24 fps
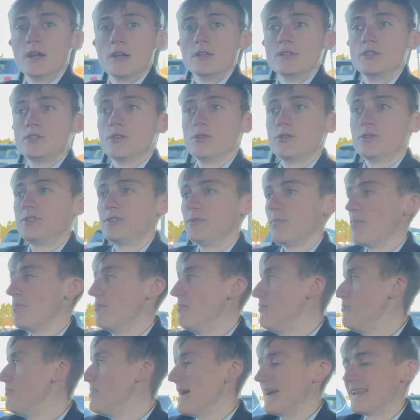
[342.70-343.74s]
so it's
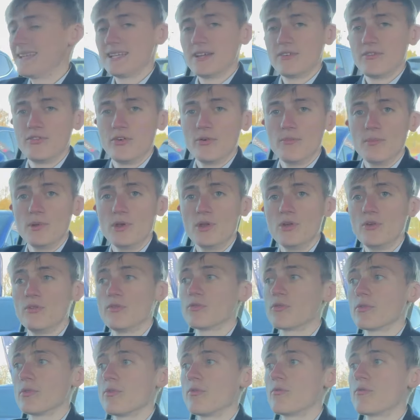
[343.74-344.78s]
better for
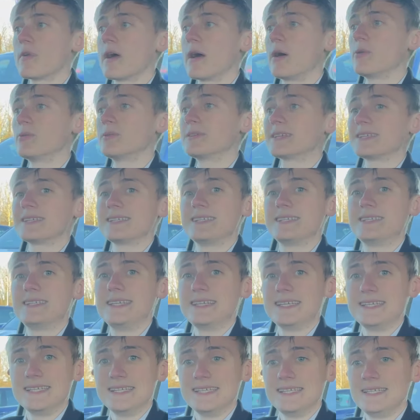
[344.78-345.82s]
manoeuvring around
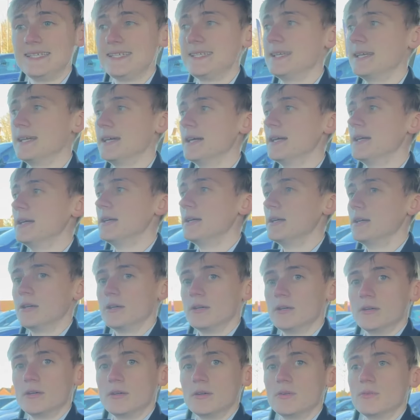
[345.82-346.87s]
cities,
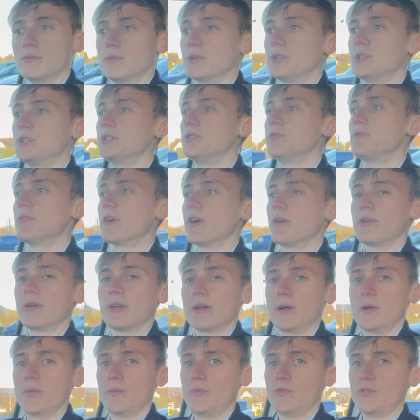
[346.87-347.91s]
which is very
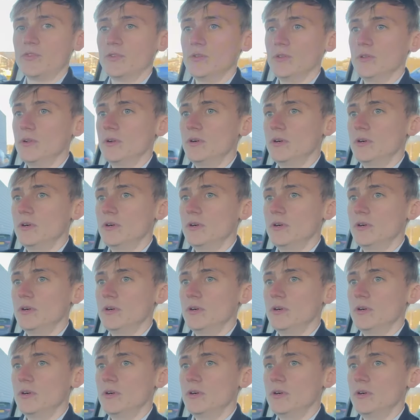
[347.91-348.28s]
helpful.